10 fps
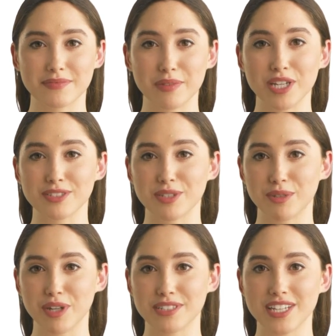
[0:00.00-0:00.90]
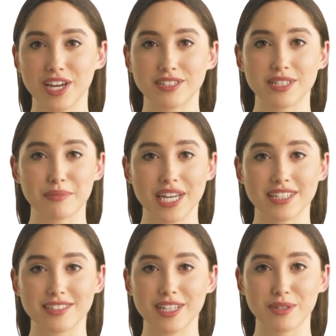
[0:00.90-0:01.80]
Bundoora is home to
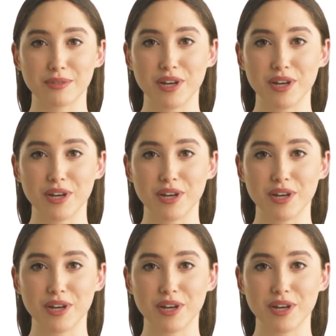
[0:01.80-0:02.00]
many skilled